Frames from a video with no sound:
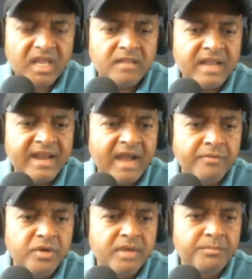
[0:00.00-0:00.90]
then now
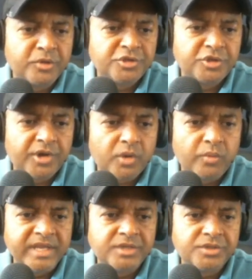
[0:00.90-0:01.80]
you can put your
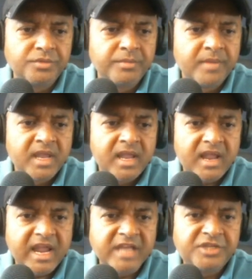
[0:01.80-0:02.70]
queen to
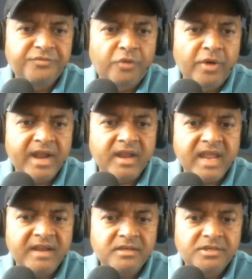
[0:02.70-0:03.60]
h4 and
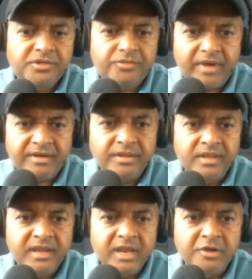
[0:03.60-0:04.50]
again threaten
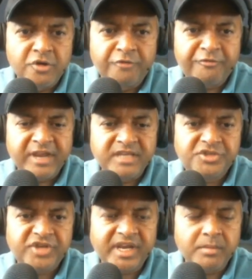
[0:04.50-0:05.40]
the
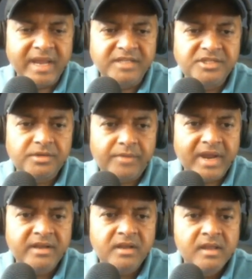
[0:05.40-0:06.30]
in-your-face checkmate,
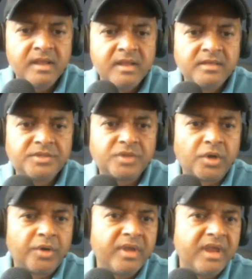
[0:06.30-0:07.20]
right?
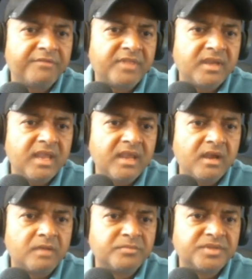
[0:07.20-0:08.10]
So if the king
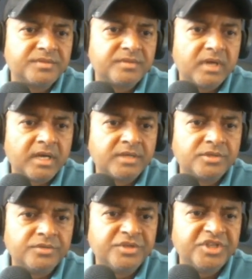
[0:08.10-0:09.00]
comes to
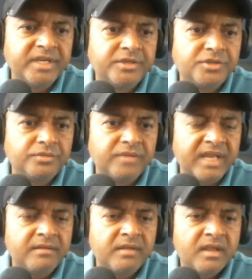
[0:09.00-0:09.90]
g2, then